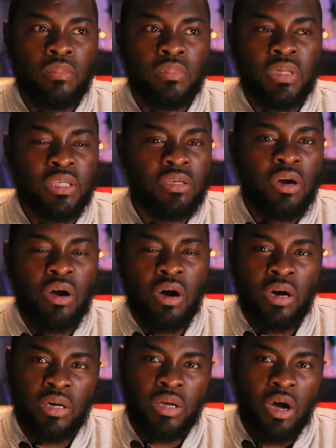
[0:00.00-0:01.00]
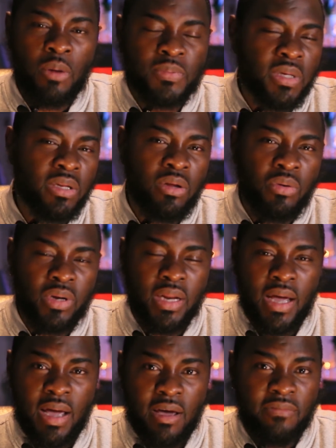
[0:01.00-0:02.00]
these are all the ups and downs that
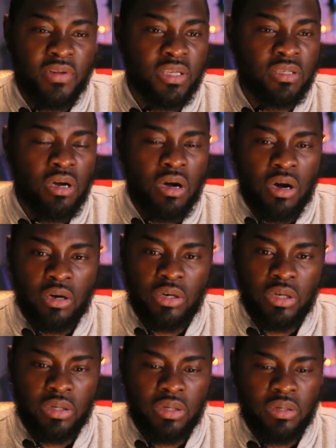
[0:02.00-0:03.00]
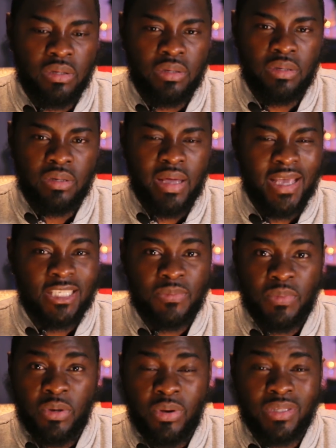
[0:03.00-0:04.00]
I have. These are all the, the, the, the
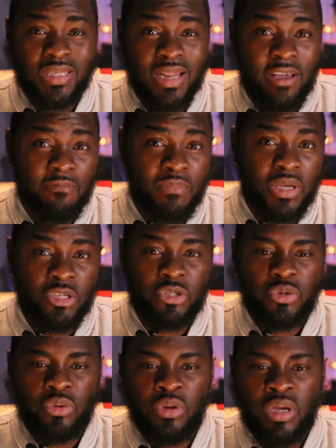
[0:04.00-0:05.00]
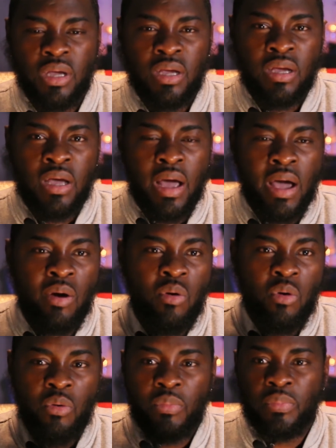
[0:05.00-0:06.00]
experience that I've been through. I
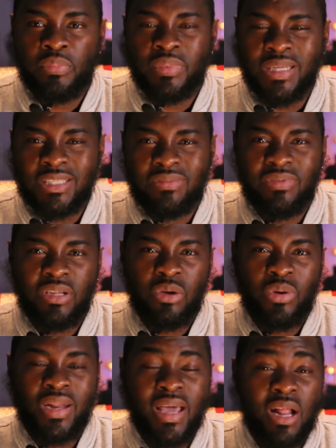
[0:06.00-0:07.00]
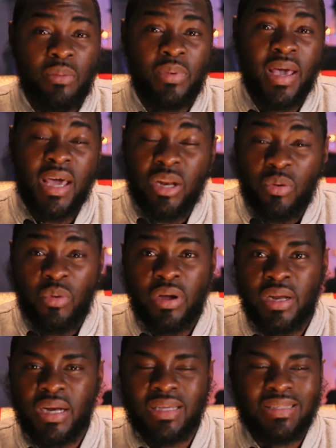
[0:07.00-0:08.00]
hope this video will help
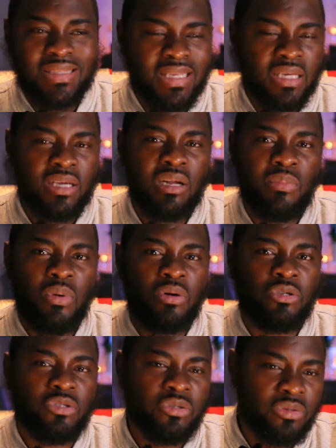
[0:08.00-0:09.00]
anyone that is thinking about